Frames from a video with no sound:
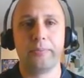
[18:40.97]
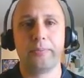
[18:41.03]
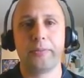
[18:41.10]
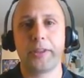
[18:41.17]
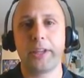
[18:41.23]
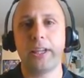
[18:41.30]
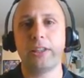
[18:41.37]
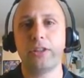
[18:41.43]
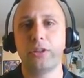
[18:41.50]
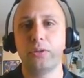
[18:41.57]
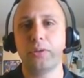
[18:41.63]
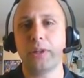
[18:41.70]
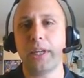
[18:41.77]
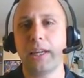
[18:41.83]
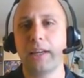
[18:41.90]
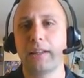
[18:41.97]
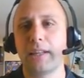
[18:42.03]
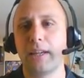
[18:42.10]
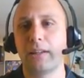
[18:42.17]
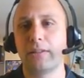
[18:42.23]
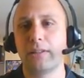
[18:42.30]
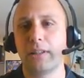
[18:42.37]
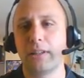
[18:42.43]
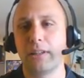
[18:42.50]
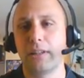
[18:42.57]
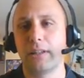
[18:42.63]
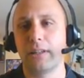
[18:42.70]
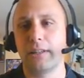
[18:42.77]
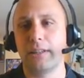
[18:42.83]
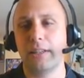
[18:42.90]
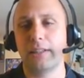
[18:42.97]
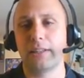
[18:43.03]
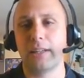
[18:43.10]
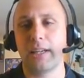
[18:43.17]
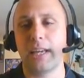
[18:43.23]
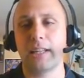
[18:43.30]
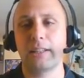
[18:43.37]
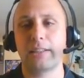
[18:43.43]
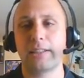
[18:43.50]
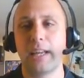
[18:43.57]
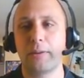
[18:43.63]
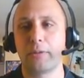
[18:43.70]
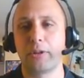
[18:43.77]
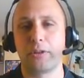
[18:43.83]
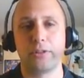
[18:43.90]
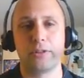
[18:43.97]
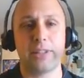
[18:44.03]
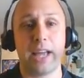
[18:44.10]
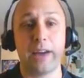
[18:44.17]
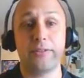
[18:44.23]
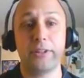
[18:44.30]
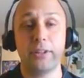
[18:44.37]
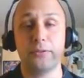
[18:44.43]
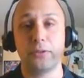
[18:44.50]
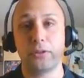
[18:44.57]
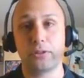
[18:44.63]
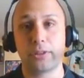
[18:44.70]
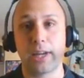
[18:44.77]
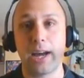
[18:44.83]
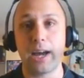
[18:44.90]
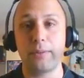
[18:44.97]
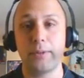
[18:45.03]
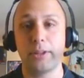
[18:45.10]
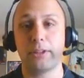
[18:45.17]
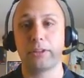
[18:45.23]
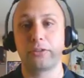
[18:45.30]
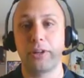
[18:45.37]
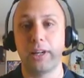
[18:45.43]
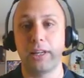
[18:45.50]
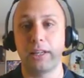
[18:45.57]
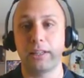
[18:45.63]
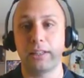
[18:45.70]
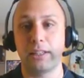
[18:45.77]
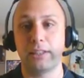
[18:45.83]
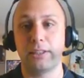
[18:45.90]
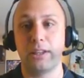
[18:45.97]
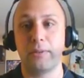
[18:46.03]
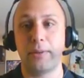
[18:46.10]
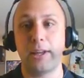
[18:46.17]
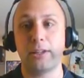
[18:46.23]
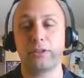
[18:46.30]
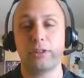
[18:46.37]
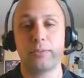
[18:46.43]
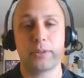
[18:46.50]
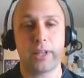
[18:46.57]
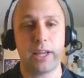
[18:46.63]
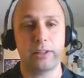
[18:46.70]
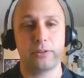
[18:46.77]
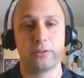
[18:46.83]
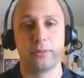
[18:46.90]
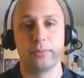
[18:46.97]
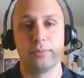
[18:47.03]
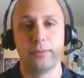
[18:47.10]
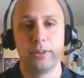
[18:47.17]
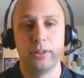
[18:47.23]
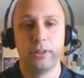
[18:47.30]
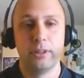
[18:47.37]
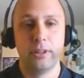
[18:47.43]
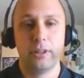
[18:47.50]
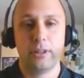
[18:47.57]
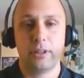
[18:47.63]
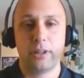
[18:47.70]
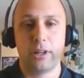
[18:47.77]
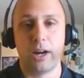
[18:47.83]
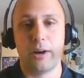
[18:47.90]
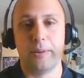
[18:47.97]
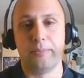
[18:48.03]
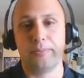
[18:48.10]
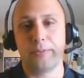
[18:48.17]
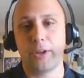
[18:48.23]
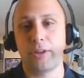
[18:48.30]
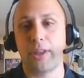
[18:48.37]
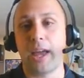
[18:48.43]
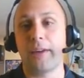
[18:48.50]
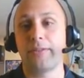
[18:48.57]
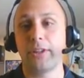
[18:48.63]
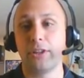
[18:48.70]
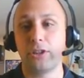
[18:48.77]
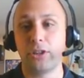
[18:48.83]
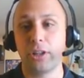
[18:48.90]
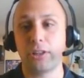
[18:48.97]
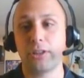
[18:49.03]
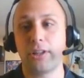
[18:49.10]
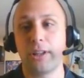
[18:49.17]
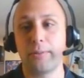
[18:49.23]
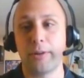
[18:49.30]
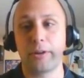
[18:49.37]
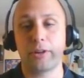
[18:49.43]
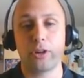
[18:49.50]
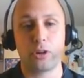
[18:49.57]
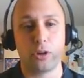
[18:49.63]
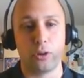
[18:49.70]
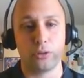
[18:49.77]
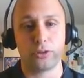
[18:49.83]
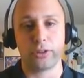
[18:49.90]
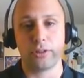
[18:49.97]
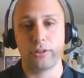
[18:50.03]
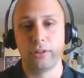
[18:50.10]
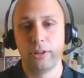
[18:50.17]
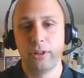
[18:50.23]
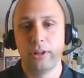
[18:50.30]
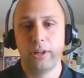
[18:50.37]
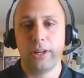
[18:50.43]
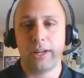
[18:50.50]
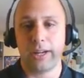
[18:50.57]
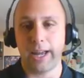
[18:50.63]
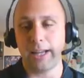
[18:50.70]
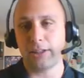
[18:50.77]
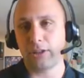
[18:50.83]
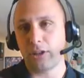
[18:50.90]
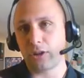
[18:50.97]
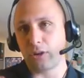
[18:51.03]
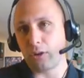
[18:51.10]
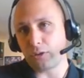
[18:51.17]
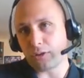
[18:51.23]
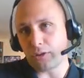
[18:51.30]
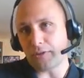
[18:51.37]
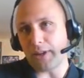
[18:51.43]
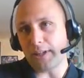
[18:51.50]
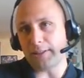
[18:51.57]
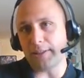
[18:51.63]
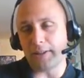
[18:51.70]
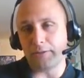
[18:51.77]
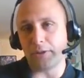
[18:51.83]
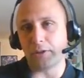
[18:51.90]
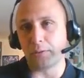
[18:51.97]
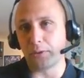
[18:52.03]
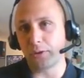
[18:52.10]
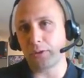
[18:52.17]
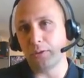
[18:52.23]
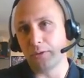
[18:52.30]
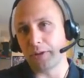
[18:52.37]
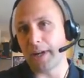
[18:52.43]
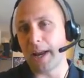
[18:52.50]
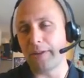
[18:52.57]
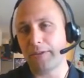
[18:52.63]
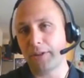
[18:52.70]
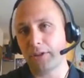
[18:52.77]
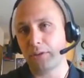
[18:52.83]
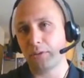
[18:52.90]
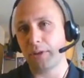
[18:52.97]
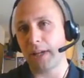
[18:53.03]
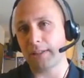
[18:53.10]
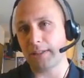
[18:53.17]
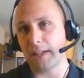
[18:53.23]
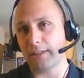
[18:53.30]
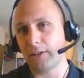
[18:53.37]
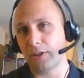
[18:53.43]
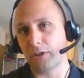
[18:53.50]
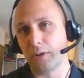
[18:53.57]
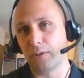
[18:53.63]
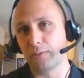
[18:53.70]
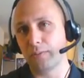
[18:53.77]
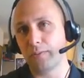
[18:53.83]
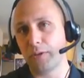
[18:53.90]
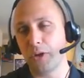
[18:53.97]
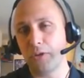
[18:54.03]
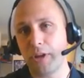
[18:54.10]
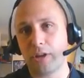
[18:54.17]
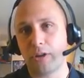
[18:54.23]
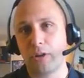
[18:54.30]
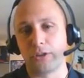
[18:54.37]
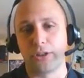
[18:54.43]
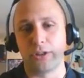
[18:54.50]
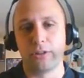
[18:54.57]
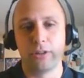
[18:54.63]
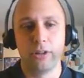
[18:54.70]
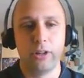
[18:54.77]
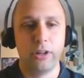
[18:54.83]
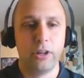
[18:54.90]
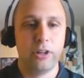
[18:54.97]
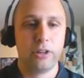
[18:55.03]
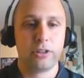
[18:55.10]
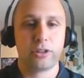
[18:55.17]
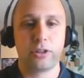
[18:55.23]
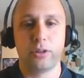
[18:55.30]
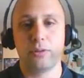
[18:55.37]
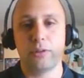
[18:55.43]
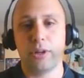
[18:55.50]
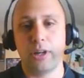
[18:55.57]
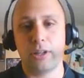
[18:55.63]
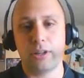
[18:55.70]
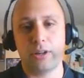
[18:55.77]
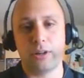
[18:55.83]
These new ELL, these English language learners, they have a difficult time integrating into the mainstream classroom. They have to adjust to the American culture and to the culture of each individual school, right? Every school has its own unique culture. So,